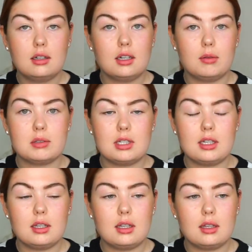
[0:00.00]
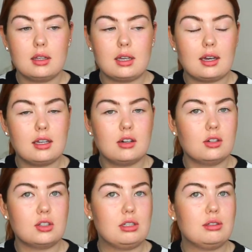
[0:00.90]
and I was like, yeah, I
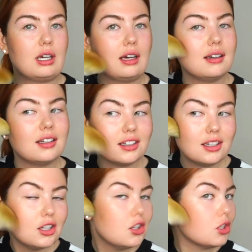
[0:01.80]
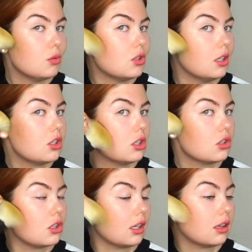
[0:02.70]
can't do that. She was literally
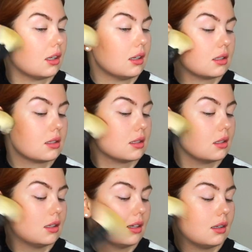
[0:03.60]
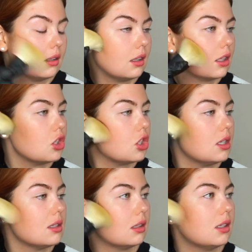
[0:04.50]
just like this, like
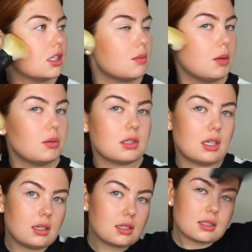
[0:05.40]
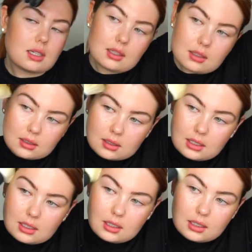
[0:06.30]
chiseling into people's like
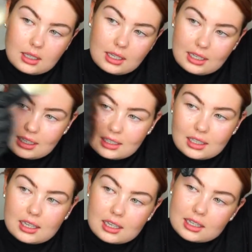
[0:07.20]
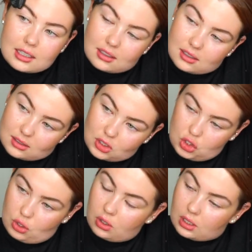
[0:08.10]
hairline,
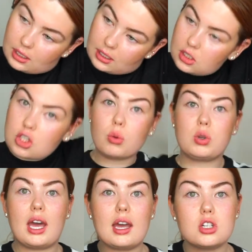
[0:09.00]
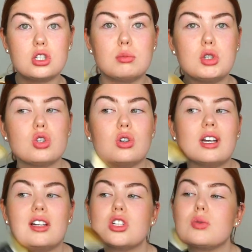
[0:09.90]
jawline. Oh yeah, she's done my
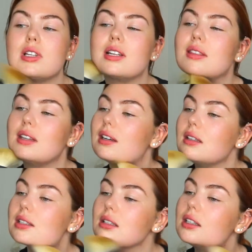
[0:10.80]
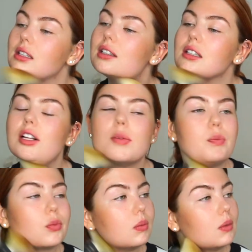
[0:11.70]
jawline. She was like this,
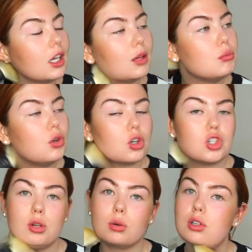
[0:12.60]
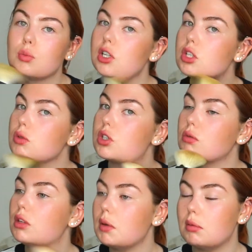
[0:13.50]
and I'm not joking. When she was
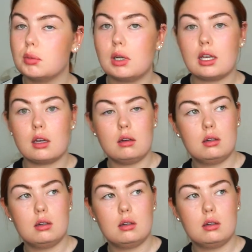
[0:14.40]
doing it, people were like,